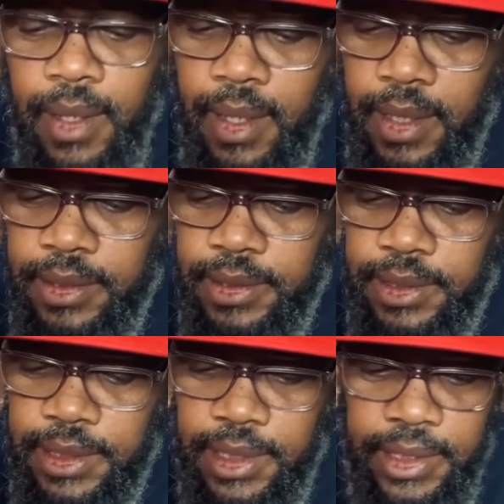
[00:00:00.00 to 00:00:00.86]

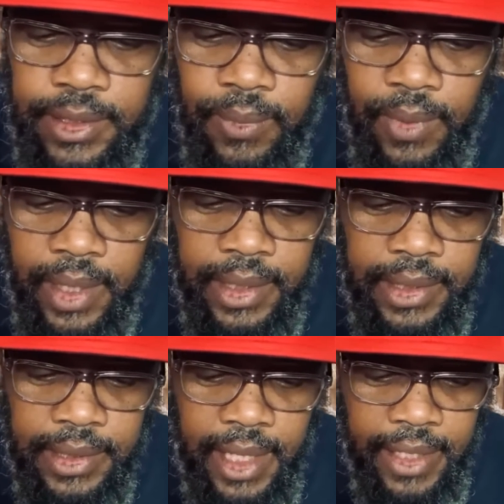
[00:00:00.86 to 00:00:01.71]
she's the one that
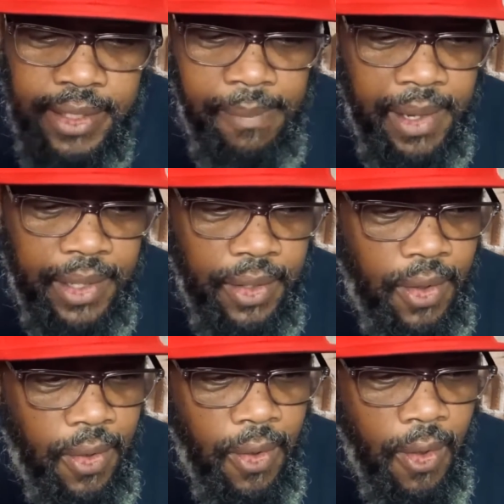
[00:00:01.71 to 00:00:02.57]
has to make the
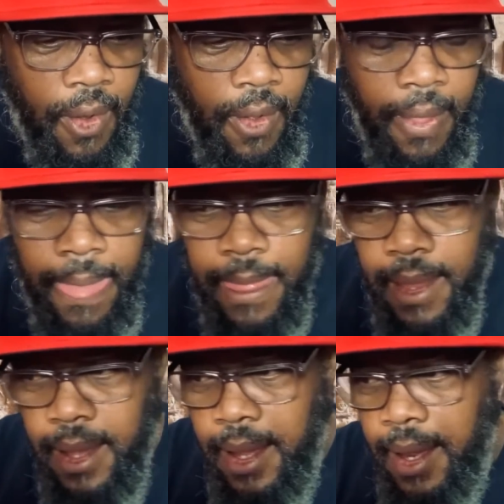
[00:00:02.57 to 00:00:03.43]
call,
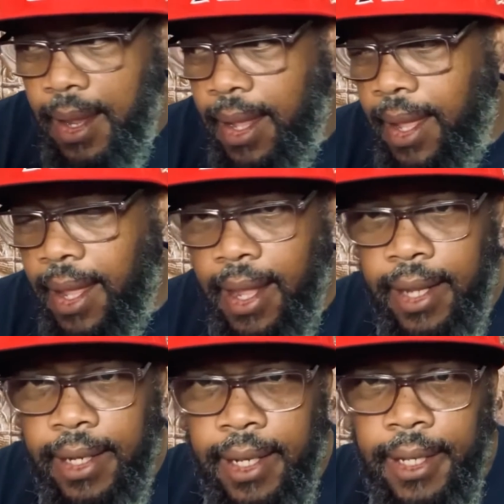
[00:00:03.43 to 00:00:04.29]
and
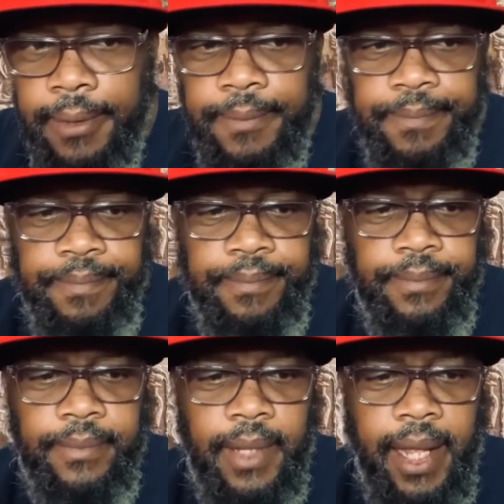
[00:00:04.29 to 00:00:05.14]

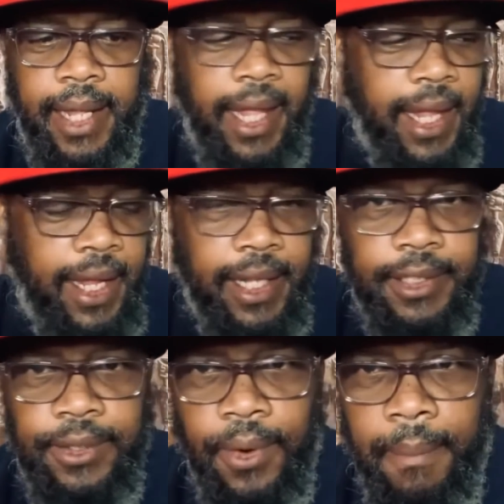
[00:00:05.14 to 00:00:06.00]
I can't get
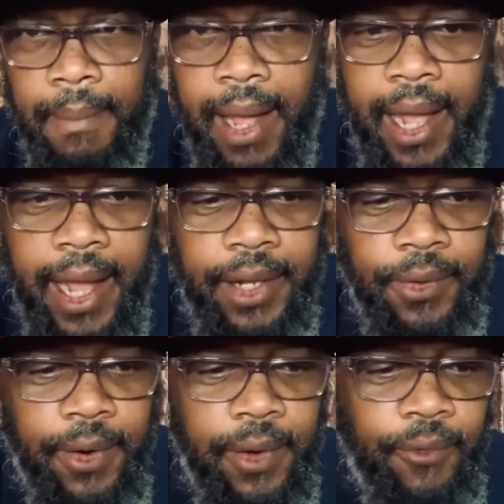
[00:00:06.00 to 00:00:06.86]
into her mind or
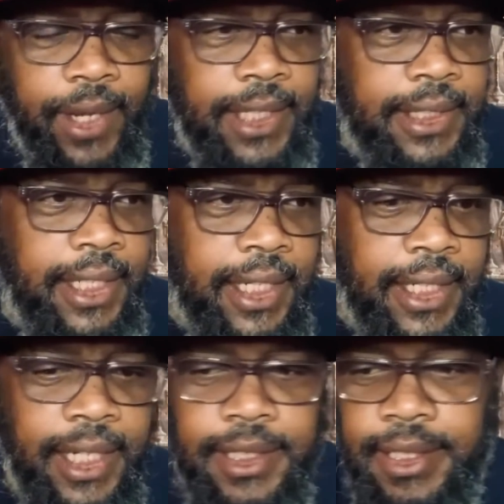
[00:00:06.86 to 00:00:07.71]
her reasoning
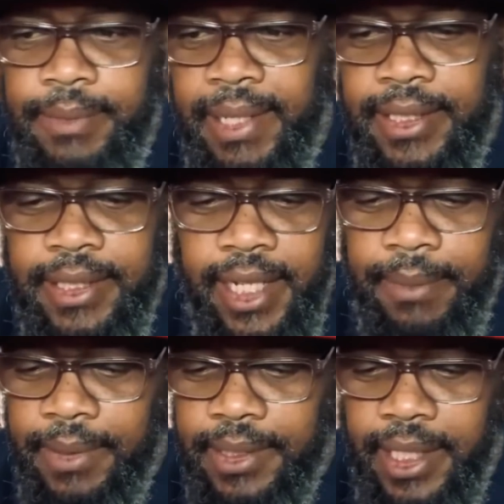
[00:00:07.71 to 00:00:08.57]
unless she makes
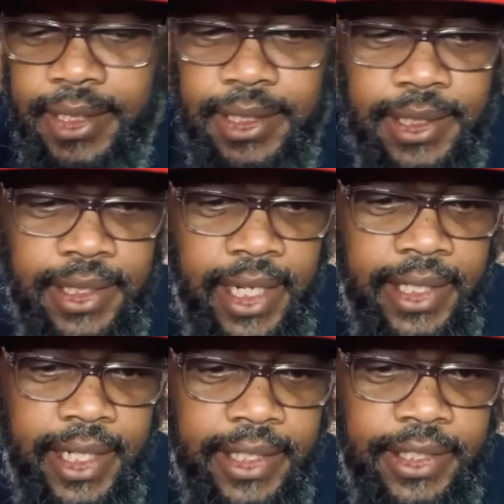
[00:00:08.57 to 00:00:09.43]
statements like she said
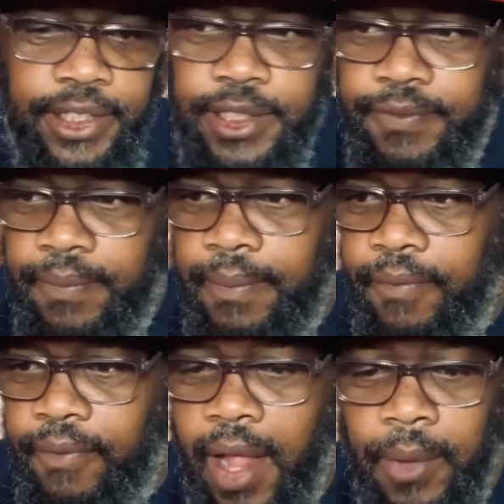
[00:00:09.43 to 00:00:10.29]
that she's
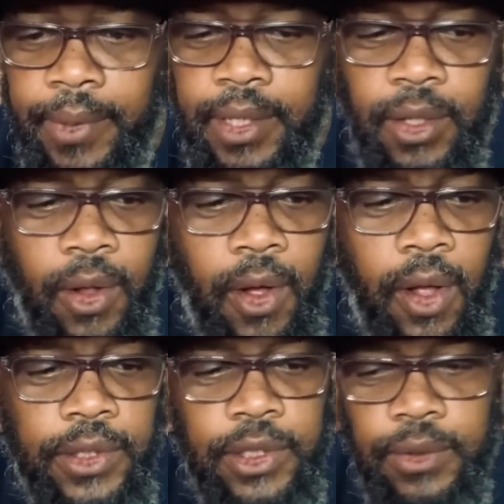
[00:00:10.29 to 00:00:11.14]
following the law. So